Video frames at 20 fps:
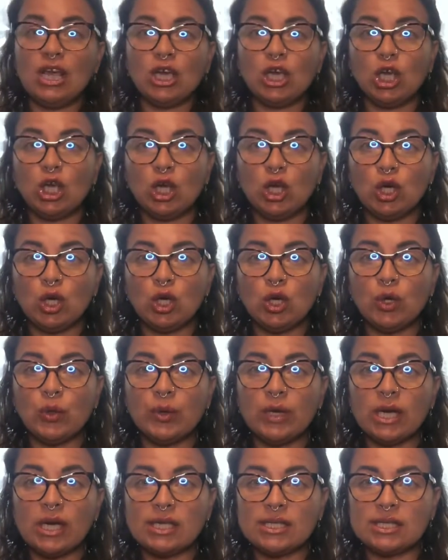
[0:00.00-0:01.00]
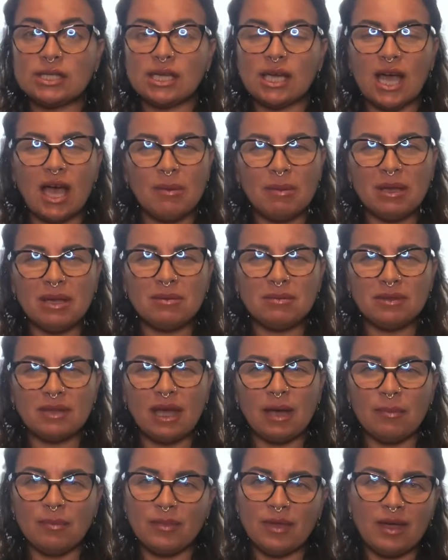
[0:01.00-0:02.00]
Curiosity. I mean,
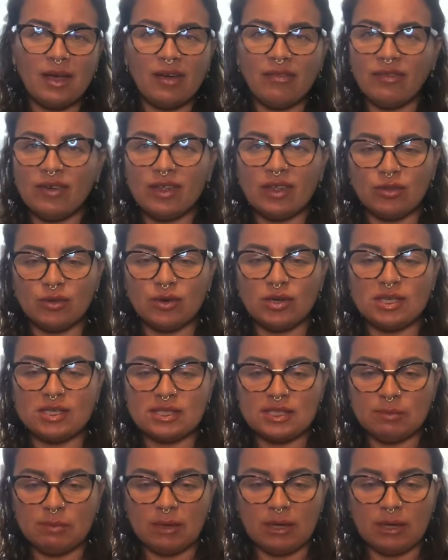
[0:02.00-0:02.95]
I feel like there is,